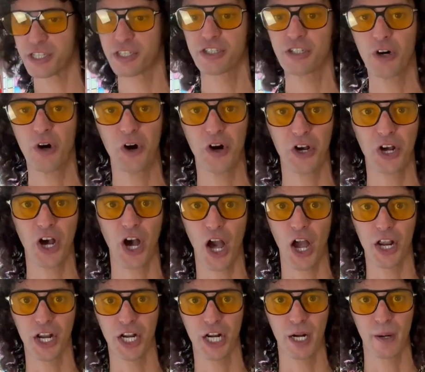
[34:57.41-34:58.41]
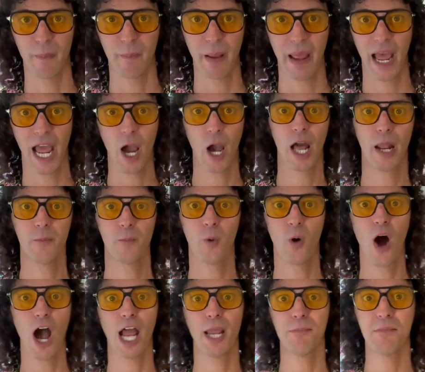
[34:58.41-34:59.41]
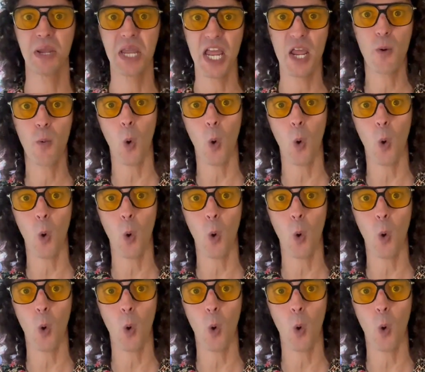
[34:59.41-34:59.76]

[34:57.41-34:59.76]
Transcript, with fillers: going on here, man? Why me?